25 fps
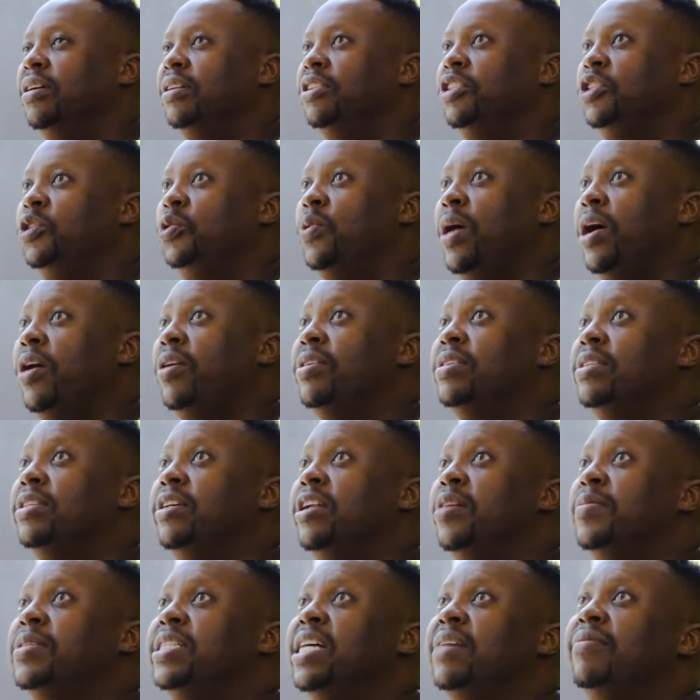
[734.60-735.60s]
Do I consider
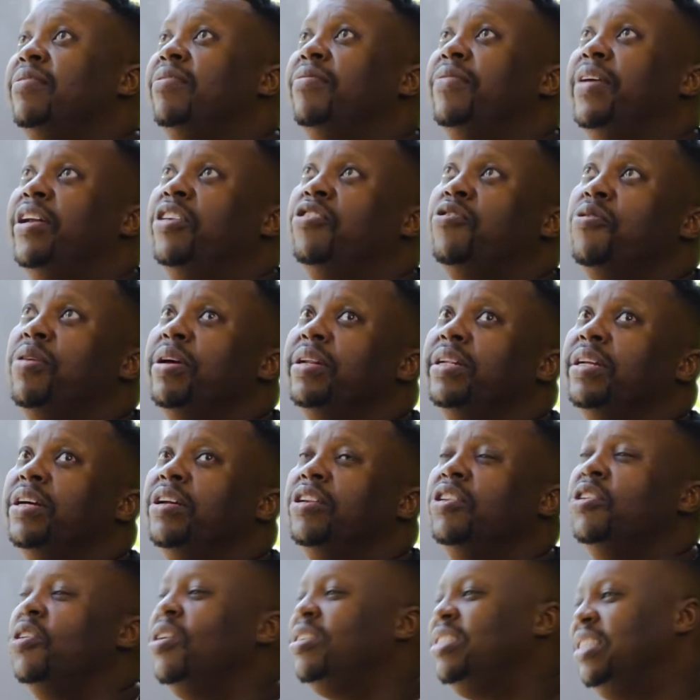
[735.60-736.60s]
myself a veteran?
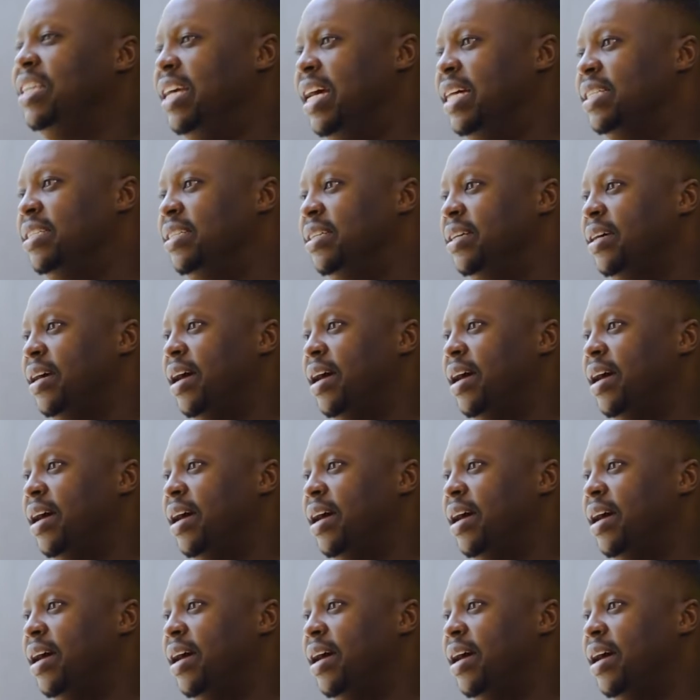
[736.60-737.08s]
Not yet.